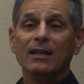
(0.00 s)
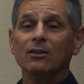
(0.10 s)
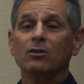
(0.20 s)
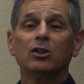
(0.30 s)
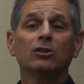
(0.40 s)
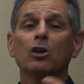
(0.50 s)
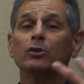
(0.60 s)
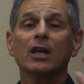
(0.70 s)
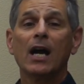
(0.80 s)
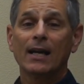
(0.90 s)
You could go
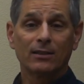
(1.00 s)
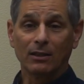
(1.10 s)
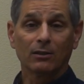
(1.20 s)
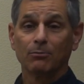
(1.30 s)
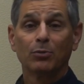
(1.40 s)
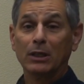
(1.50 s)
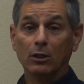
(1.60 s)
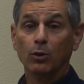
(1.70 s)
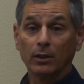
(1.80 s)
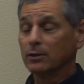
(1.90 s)
toxic pretty
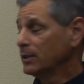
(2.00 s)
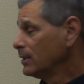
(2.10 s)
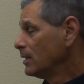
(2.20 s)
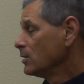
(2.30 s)
quickly.